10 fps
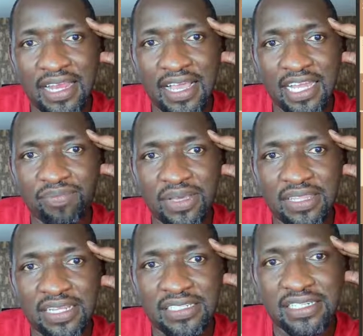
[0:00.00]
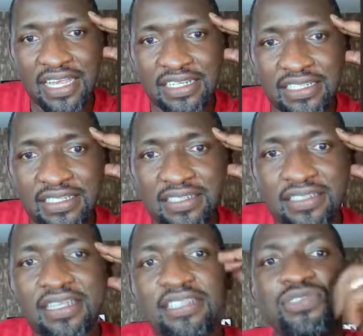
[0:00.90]
can pick that knight,
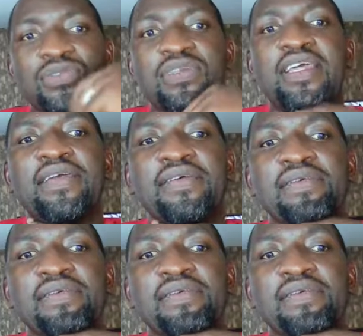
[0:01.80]
that rook there.